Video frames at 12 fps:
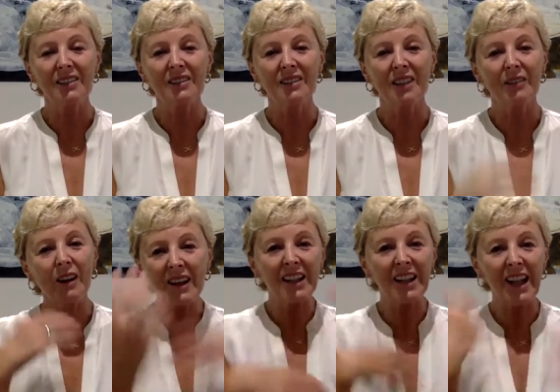they're
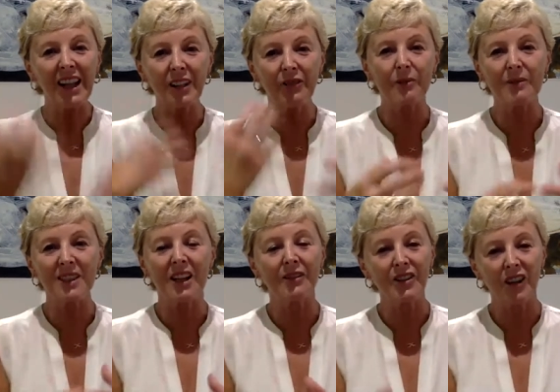running ahead of
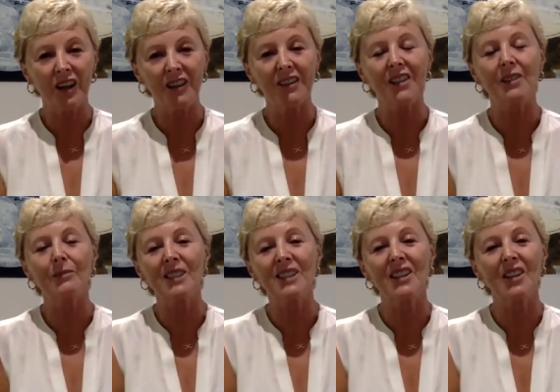themselves and try and get them to
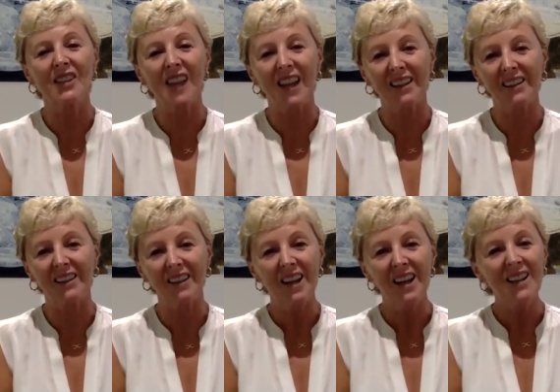slow down.
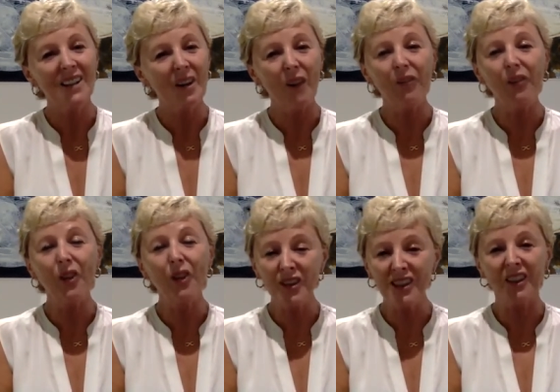So I've
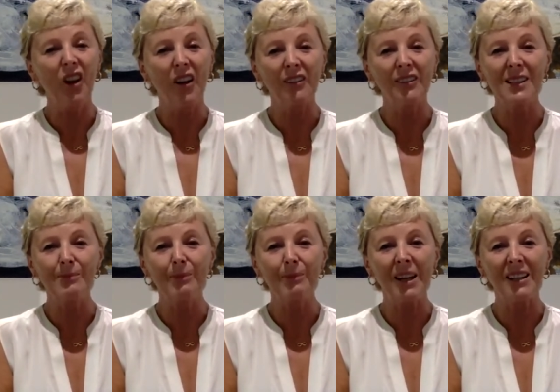learned a lot, and it's
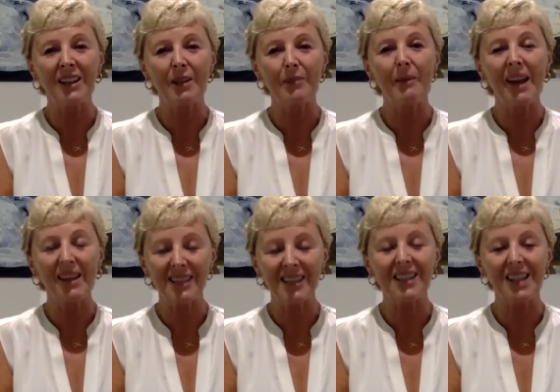been an
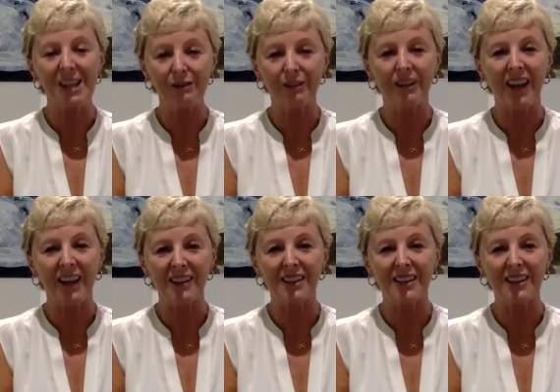amazing year for that.